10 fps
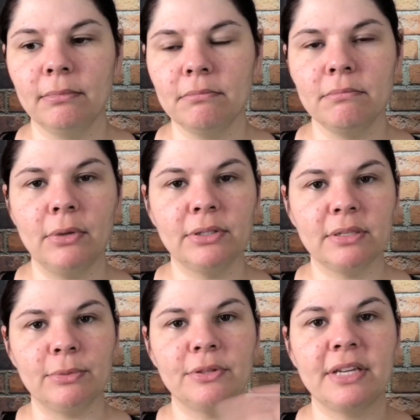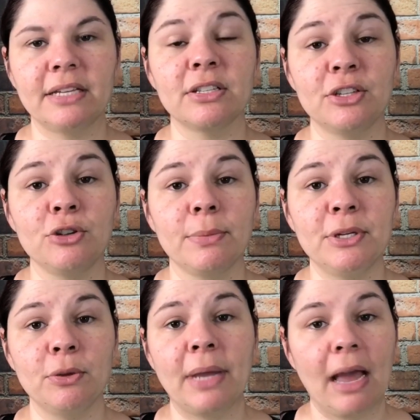multiple things that you could
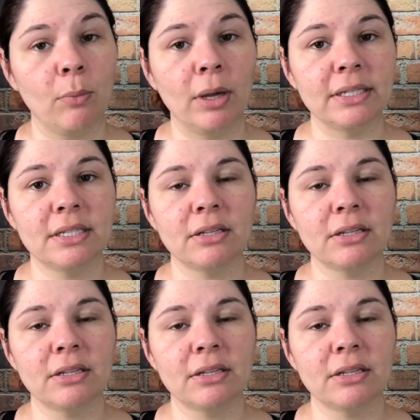be doing at once.